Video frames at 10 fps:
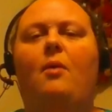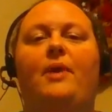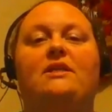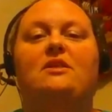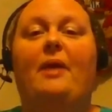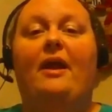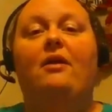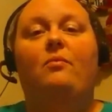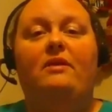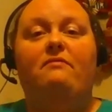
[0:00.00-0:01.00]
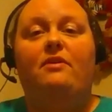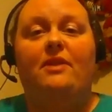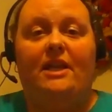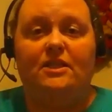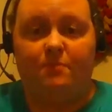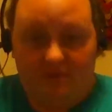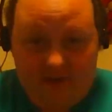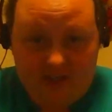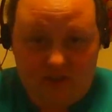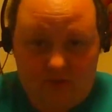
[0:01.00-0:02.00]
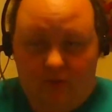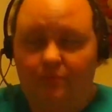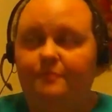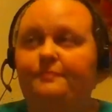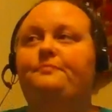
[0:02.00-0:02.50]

Because a parent wouldn't view that as professional.